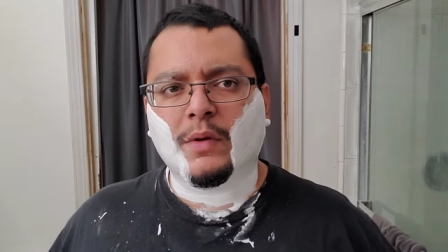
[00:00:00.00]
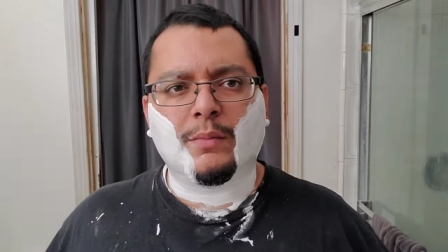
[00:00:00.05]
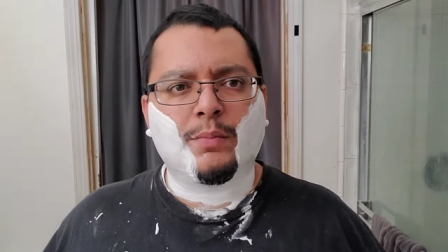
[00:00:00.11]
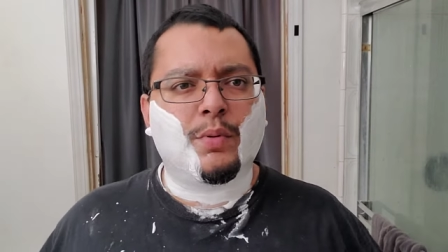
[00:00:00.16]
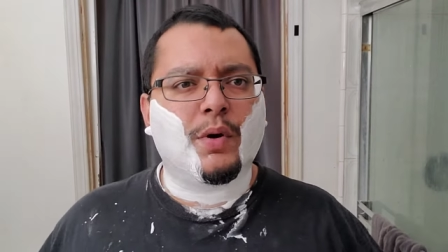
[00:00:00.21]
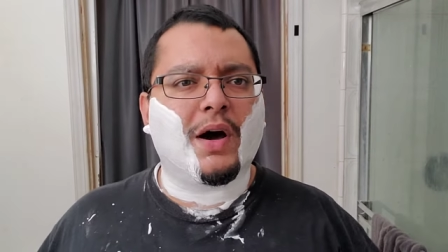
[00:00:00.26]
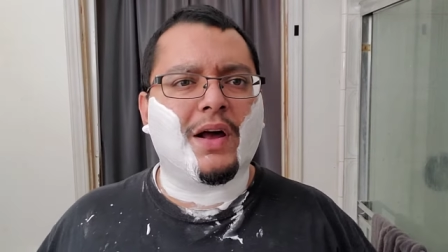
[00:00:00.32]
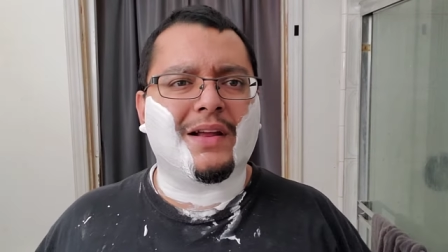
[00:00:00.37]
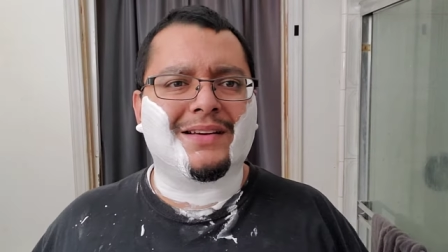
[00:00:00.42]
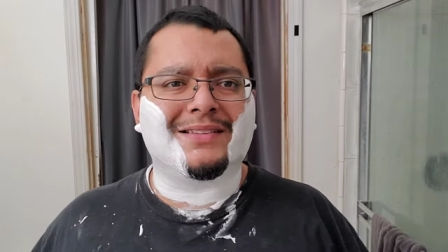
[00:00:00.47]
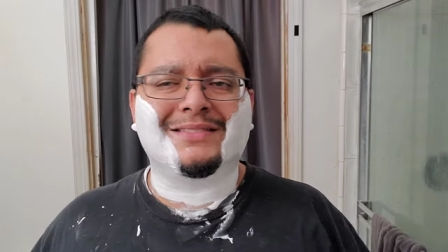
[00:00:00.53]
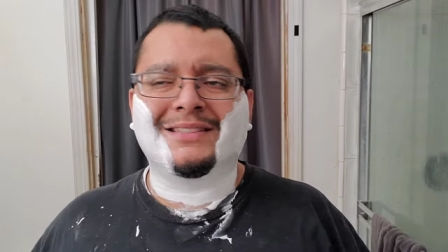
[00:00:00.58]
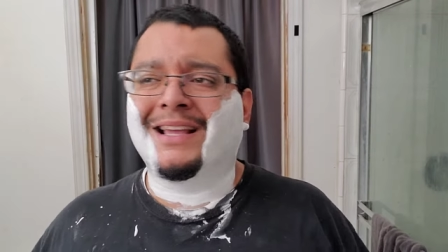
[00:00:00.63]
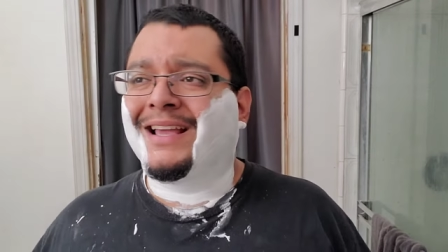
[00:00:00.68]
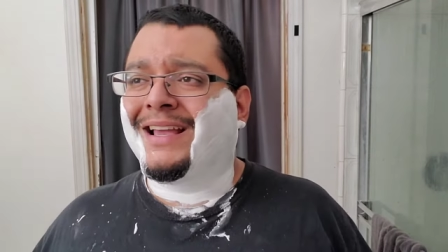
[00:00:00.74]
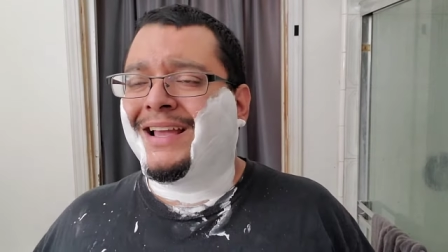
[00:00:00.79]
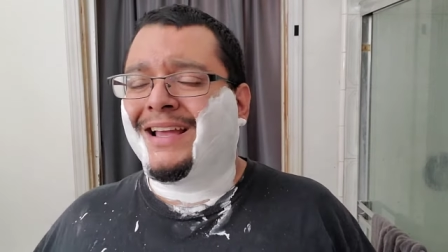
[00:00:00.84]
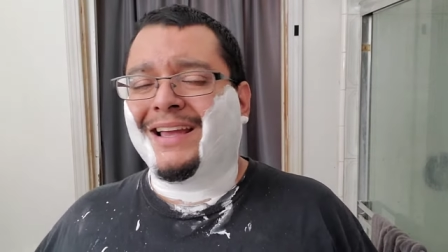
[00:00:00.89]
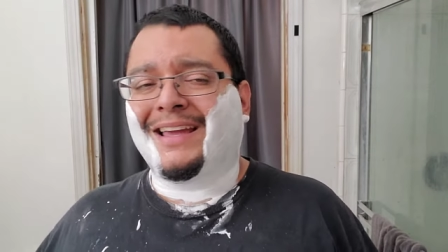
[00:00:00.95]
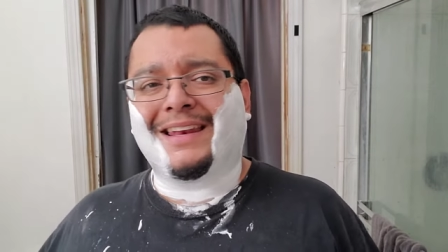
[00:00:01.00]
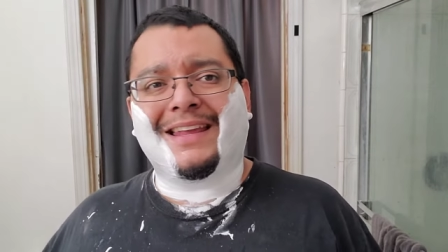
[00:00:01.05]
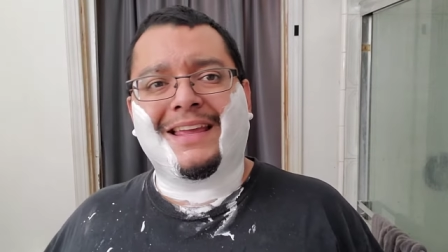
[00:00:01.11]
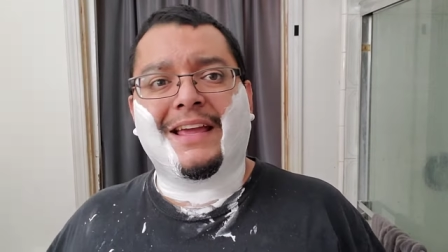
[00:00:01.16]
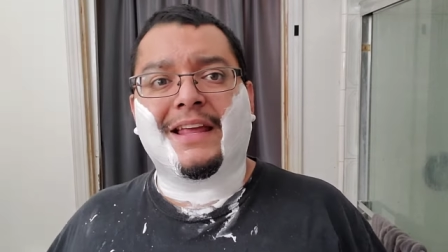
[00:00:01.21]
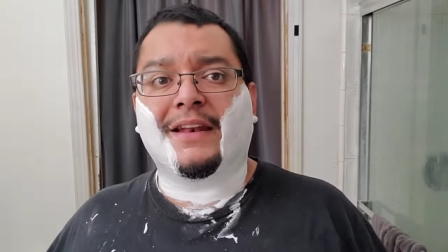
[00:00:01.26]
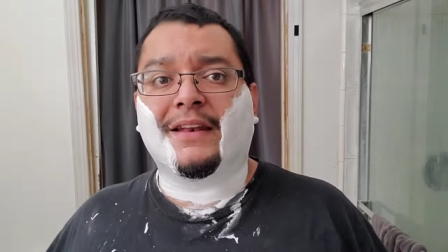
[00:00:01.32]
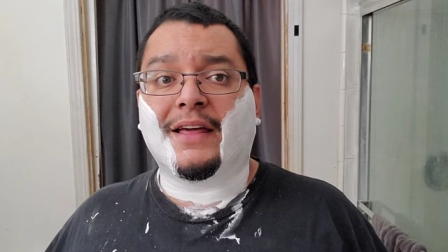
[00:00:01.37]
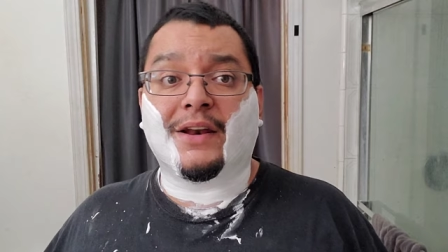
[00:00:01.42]
products. And
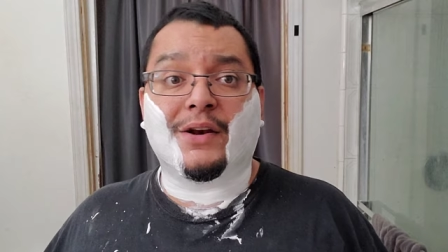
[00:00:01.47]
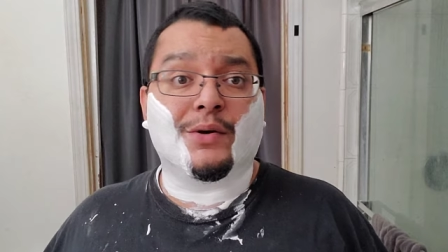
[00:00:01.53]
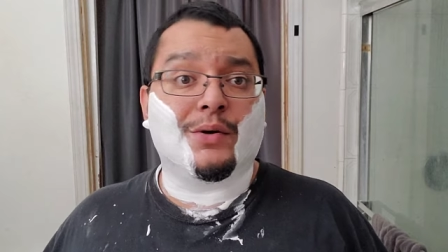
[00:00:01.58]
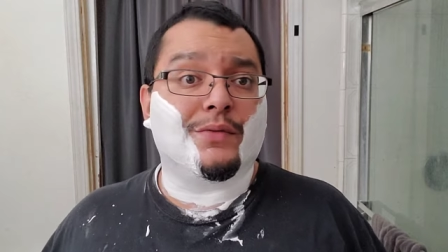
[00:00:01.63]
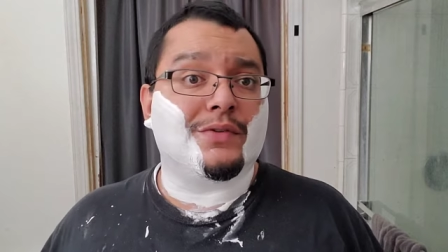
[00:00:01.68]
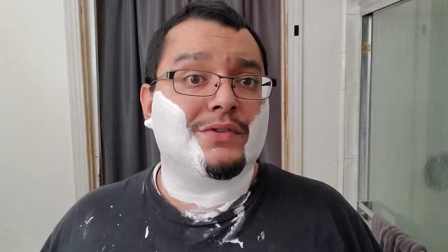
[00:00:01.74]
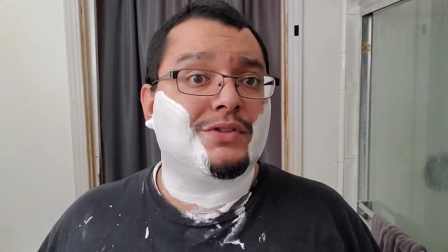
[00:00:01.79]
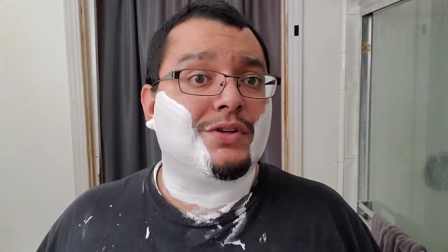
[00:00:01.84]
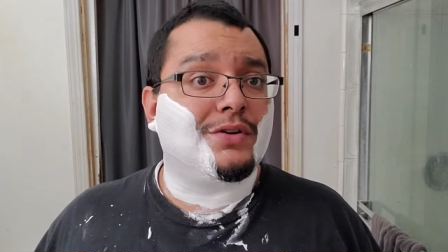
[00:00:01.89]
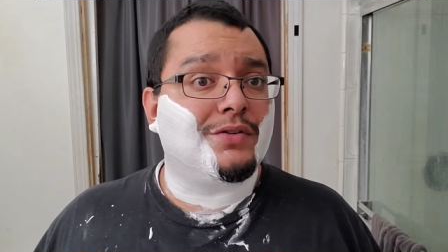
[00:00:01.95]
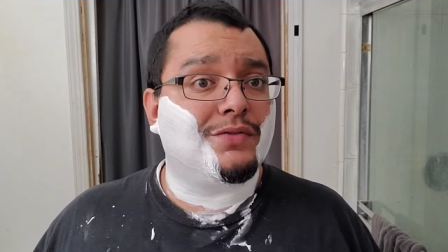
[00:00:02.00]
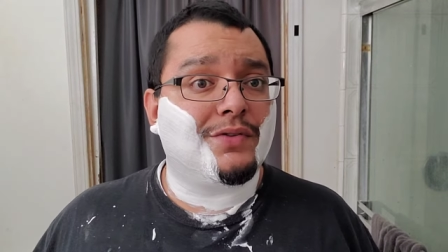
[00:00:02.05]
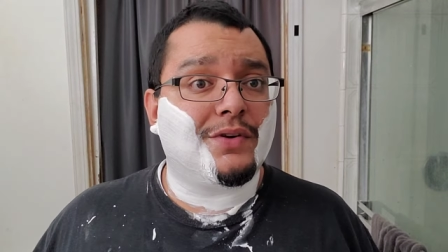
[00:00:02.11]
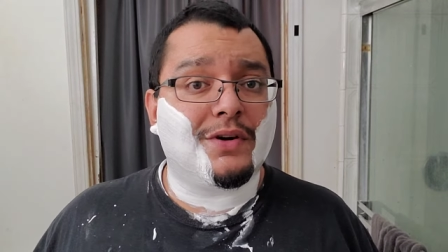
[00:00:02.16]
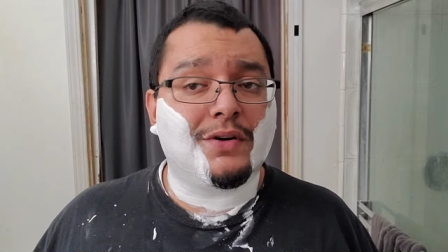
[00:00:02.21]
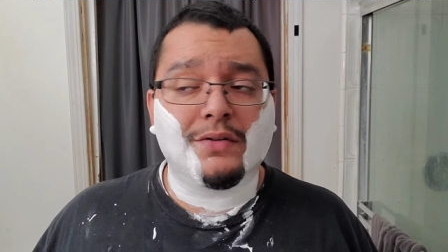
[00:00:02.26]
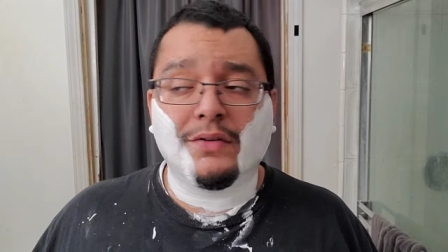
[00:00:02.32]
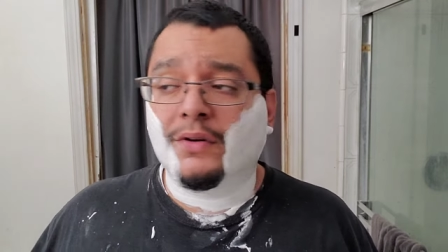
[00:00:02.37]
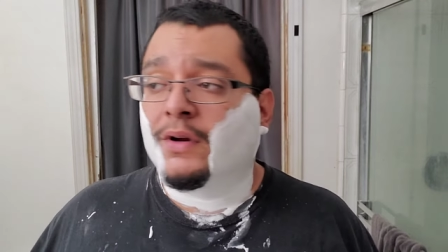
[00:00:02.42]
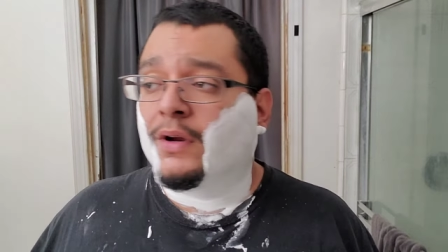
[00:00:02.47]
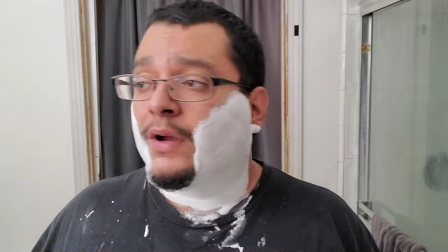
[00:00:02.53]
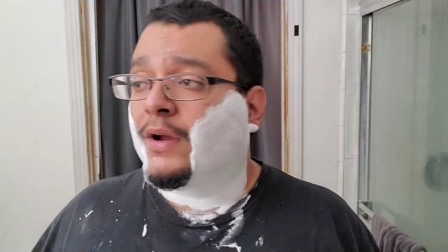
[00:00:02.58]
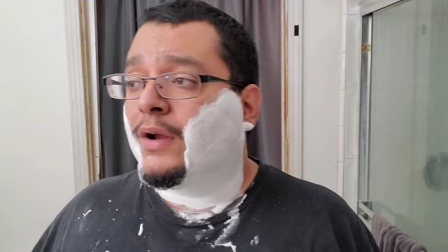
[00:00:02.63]
again, I don't know if it's her fault